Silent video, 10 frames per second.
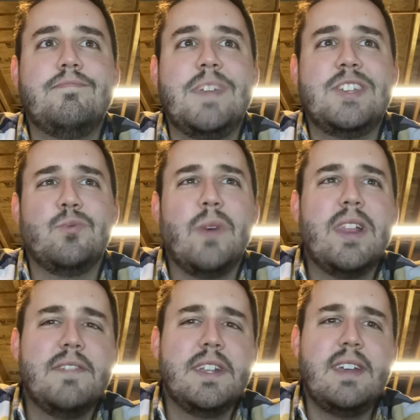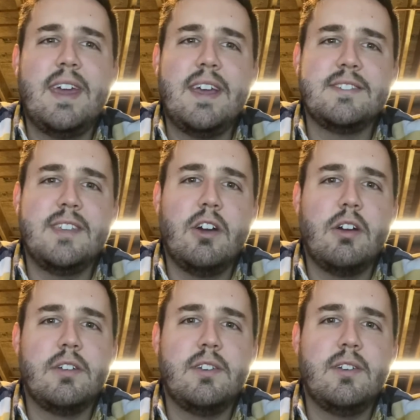as relevant as they
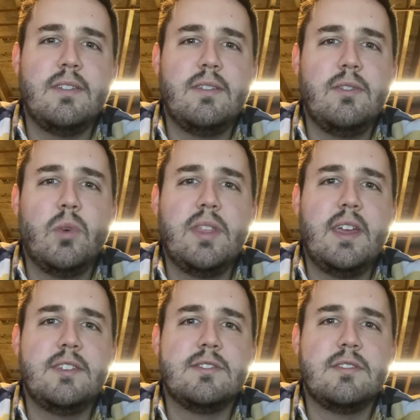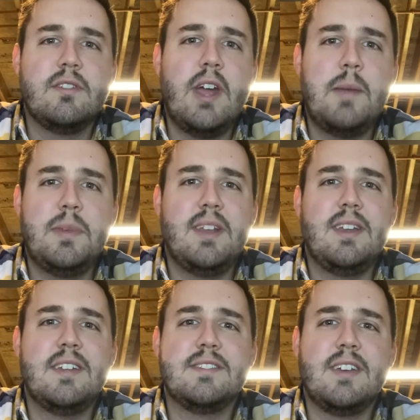are to what things are happening
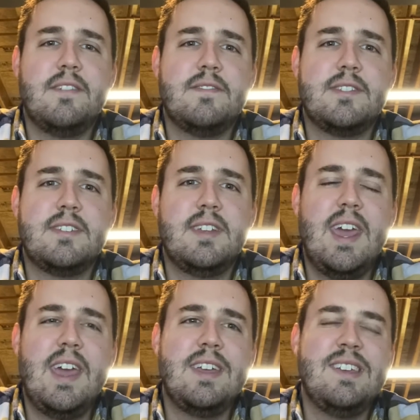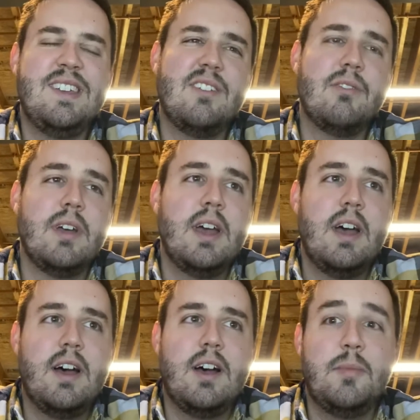in kids' lives today.
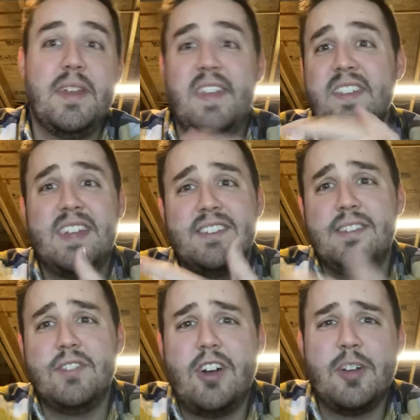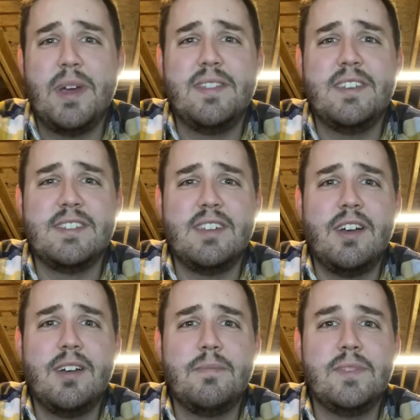I think the text even talked about this.
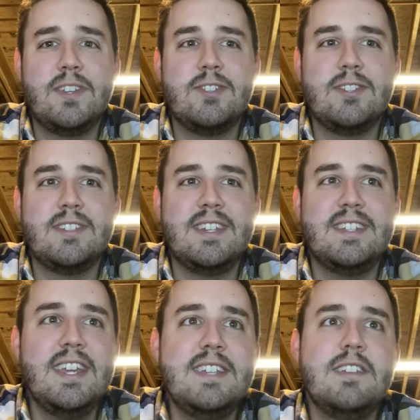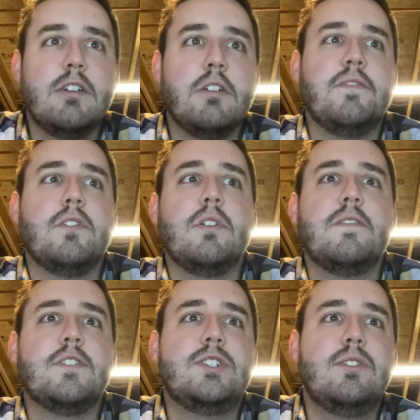It's easier for
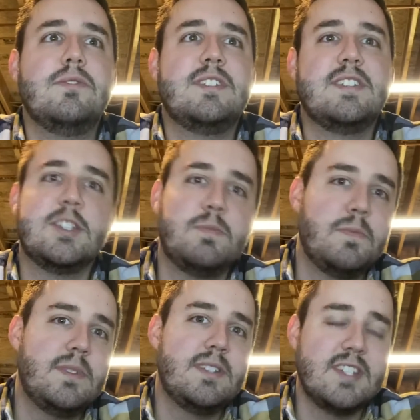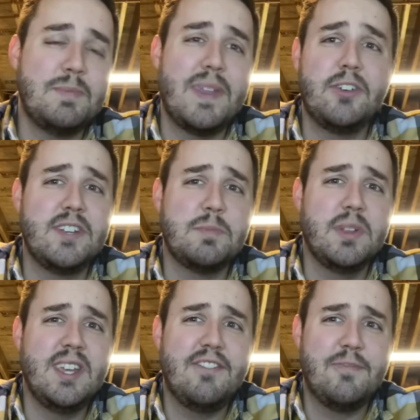students just to suspend their
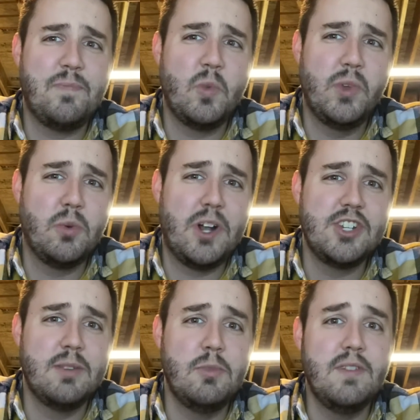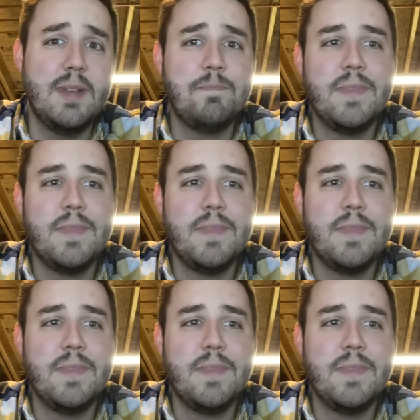disbelief when they're watching a movie.